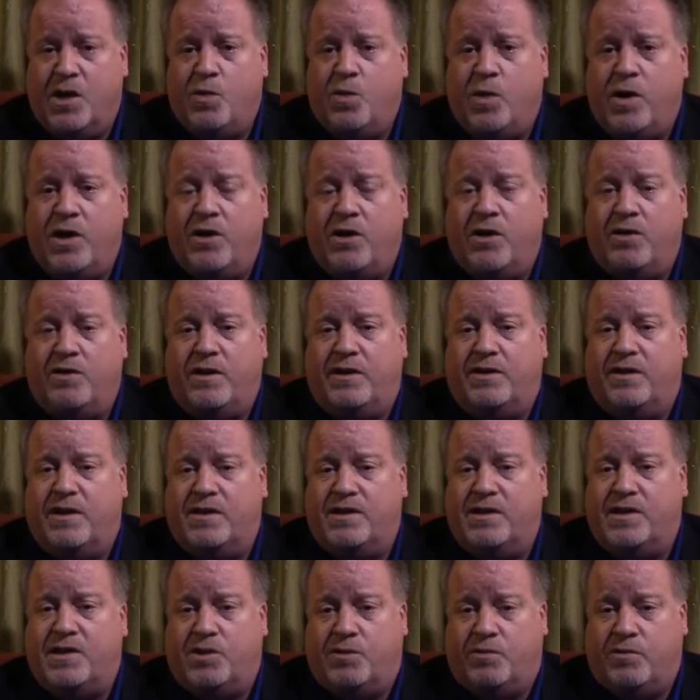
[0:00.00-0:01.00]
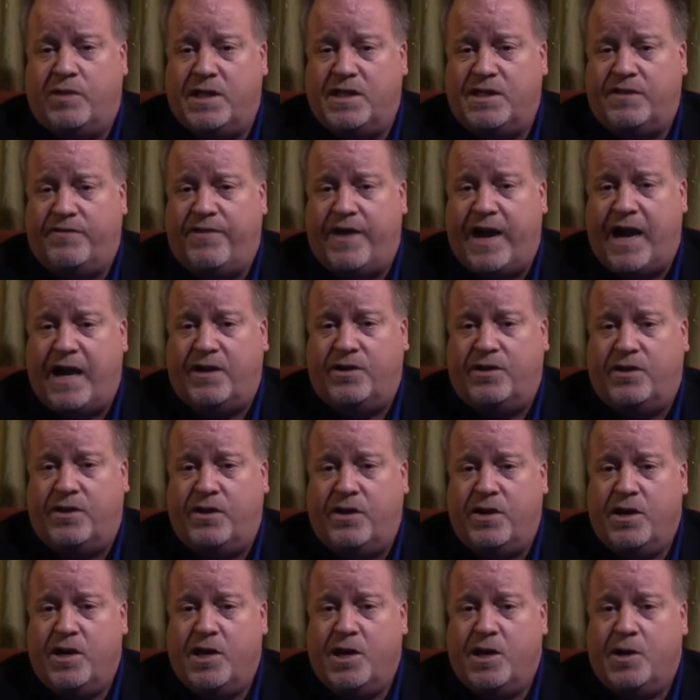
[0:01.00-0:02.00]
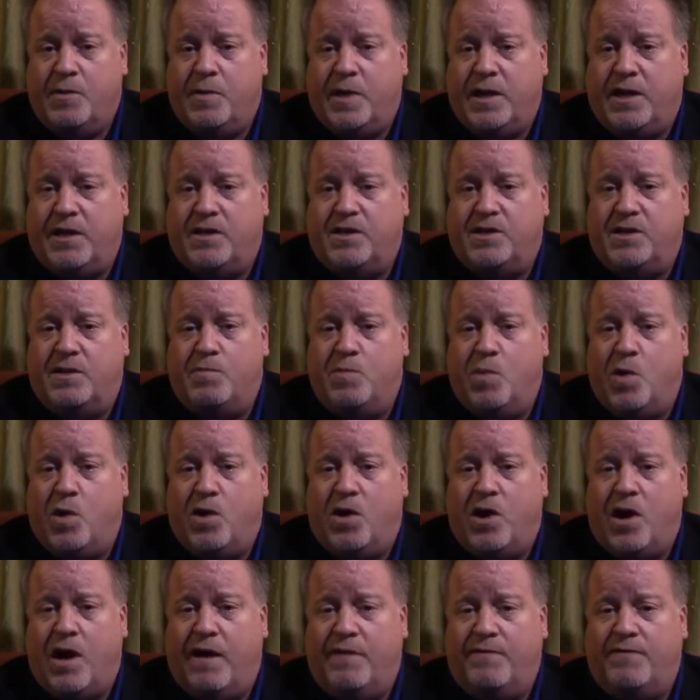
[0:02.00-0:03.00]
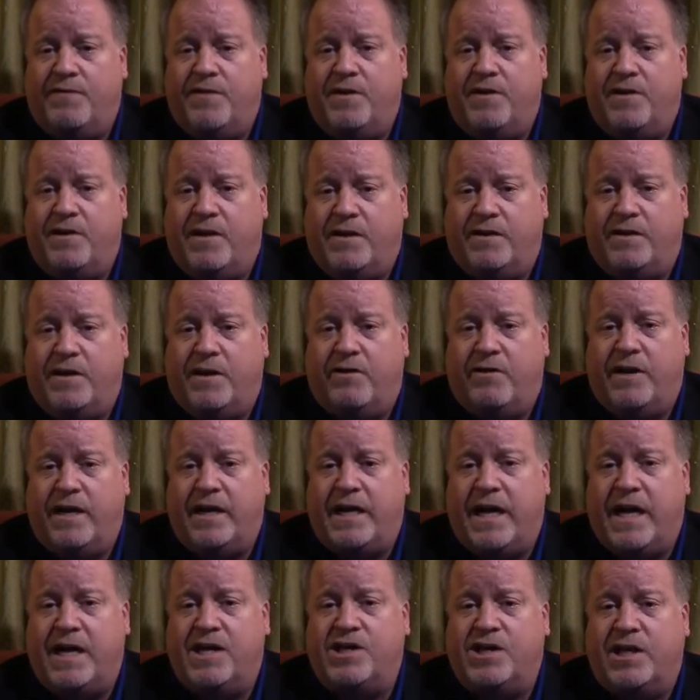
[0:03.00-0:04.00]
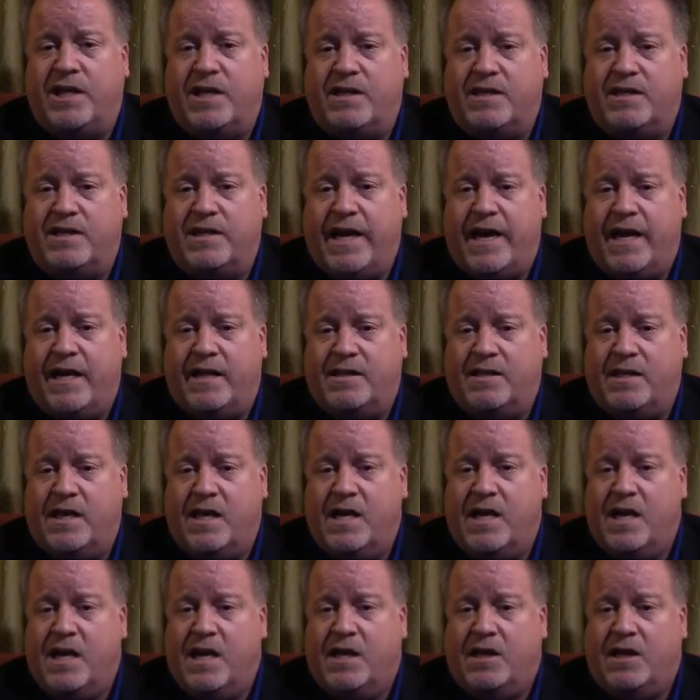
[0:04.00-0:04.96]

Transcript: we know that this is a risk factor because the more often that they're engaging in sex,